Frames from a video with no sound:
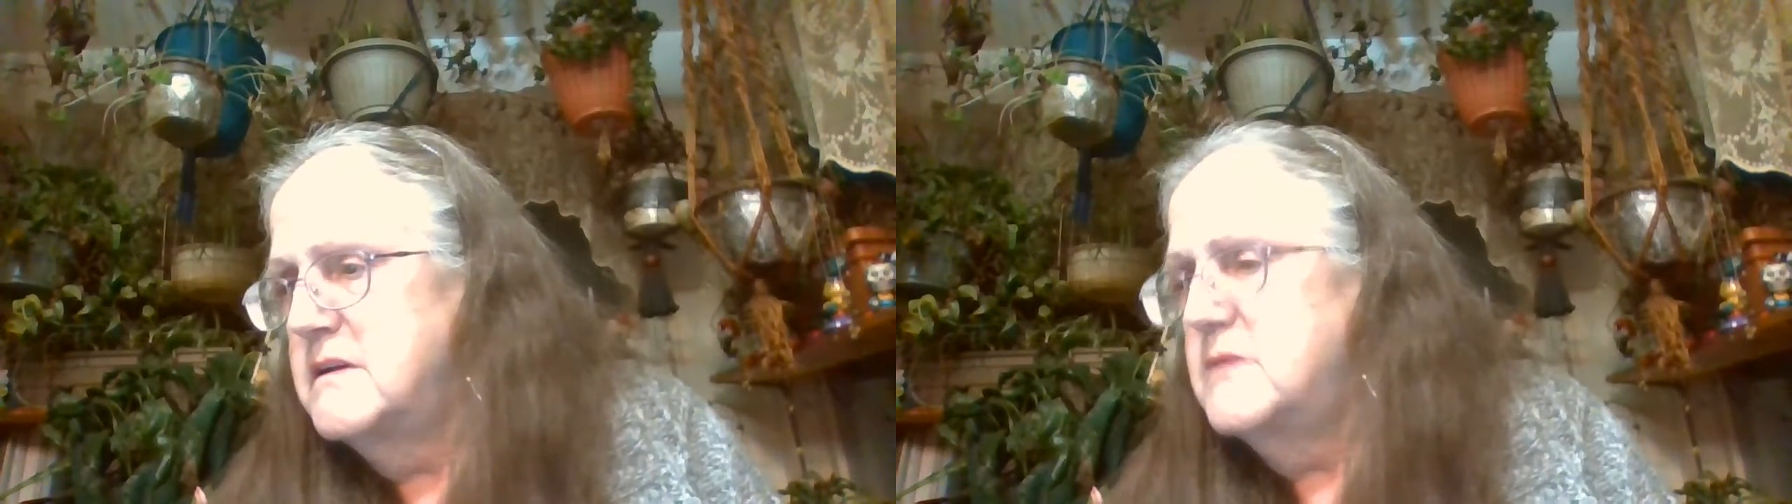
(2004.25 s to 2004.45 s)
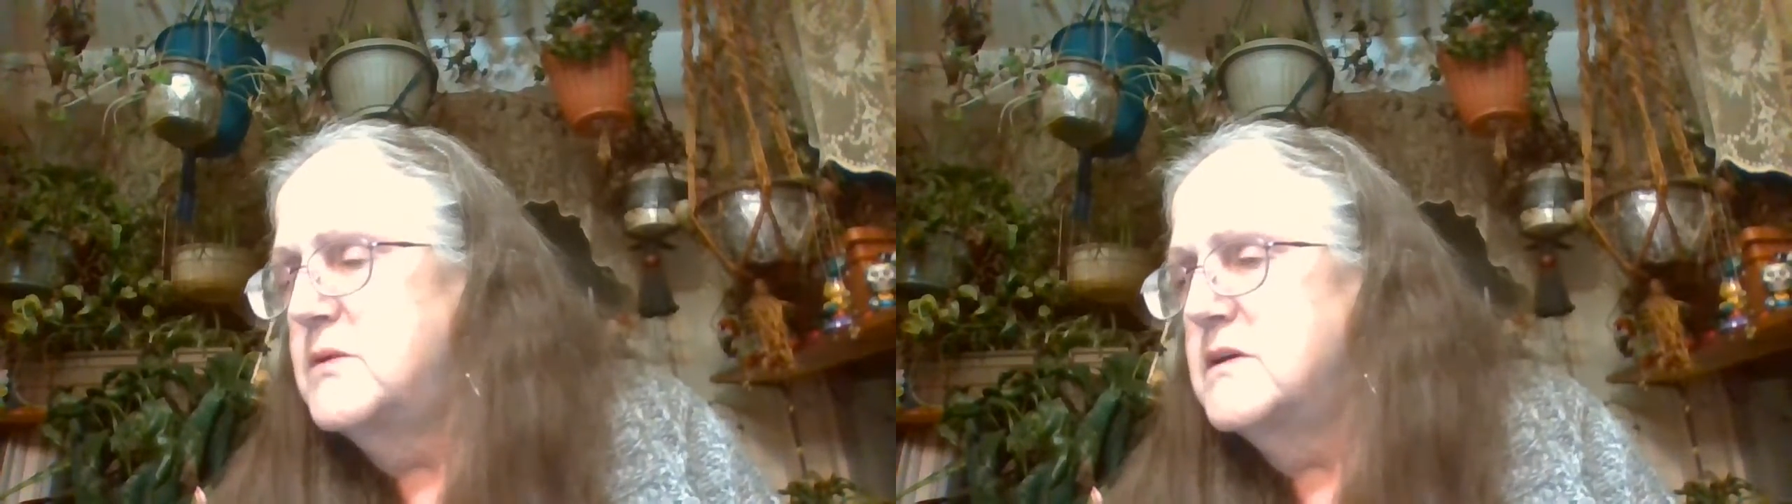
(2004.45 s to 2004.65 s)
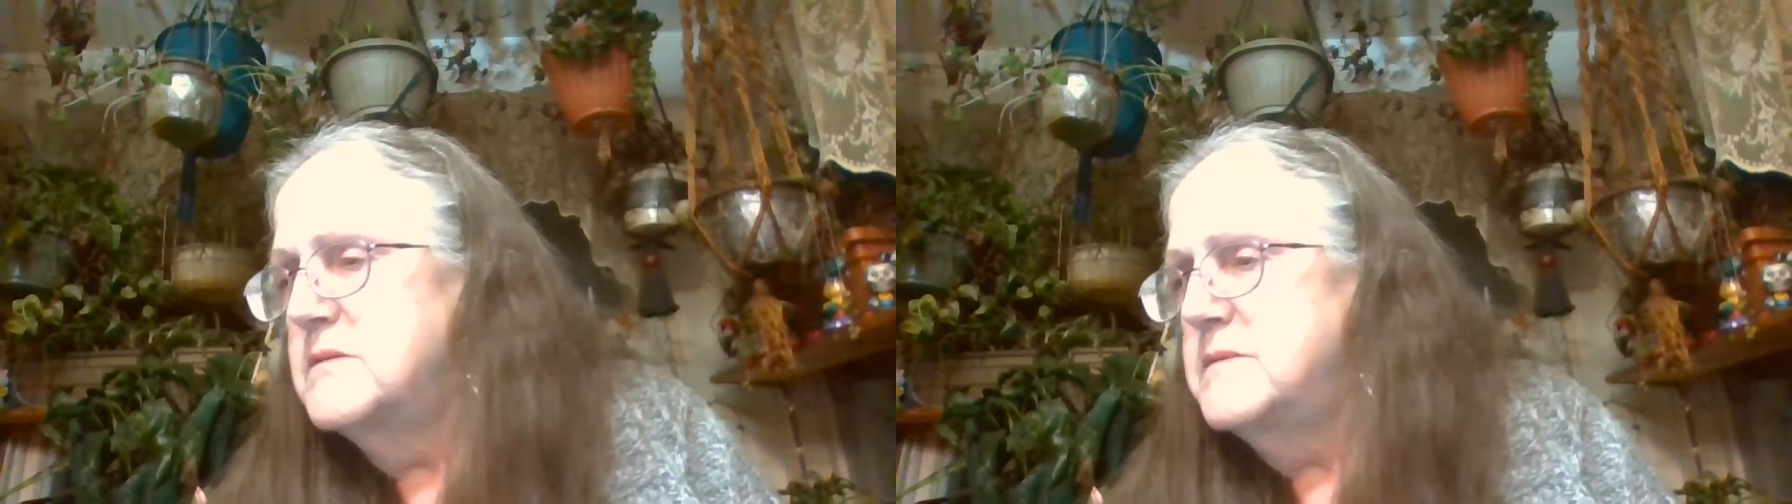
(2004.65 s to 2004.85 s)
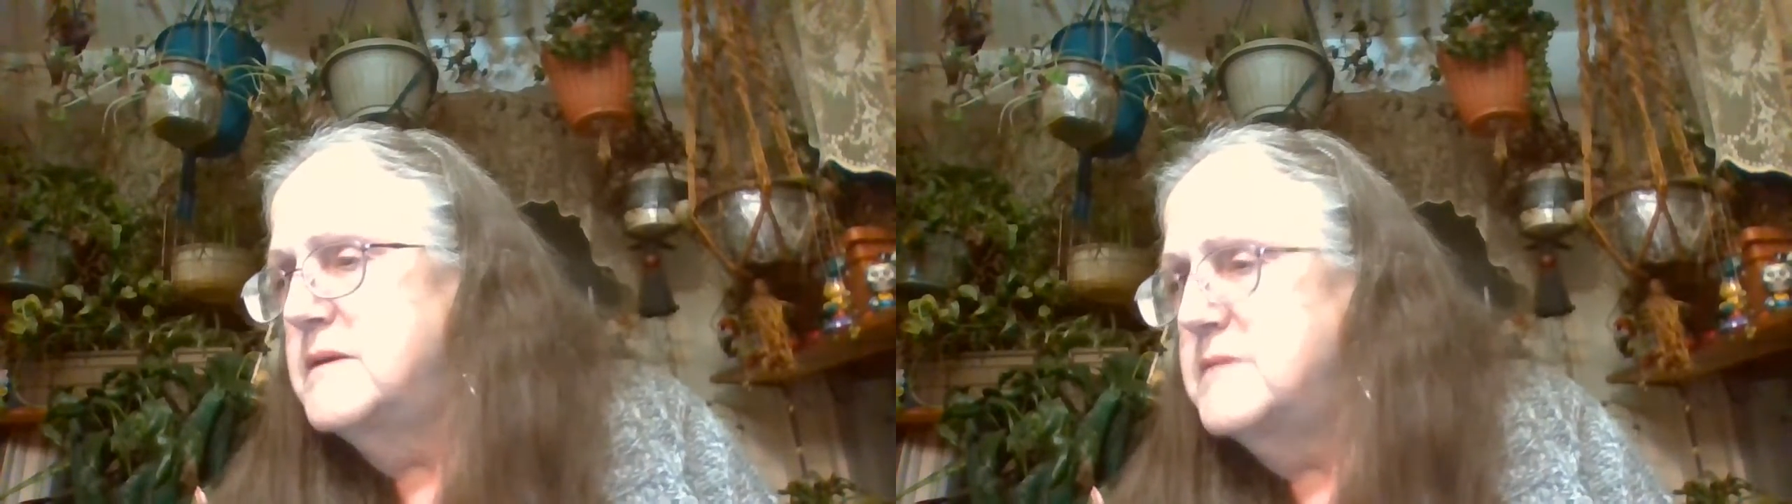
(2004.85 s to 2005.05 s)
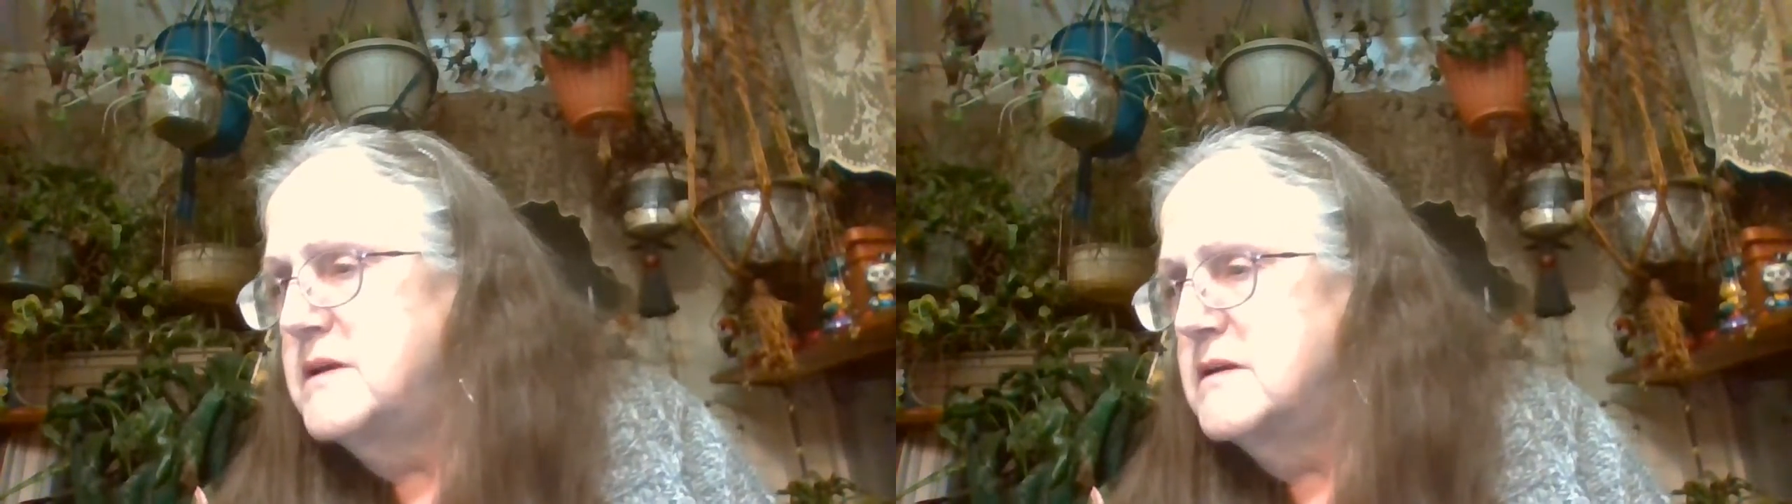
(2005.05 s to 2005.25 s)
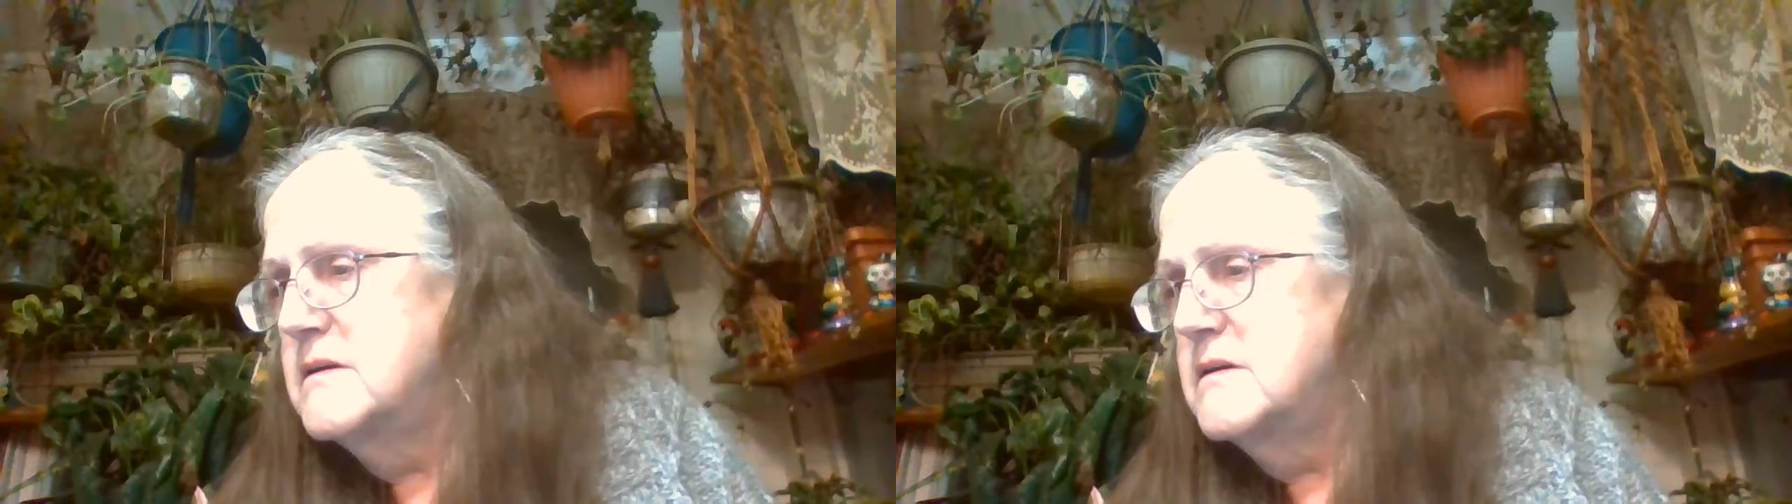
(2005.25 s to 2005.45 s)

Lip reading: You're welcome, Debbie.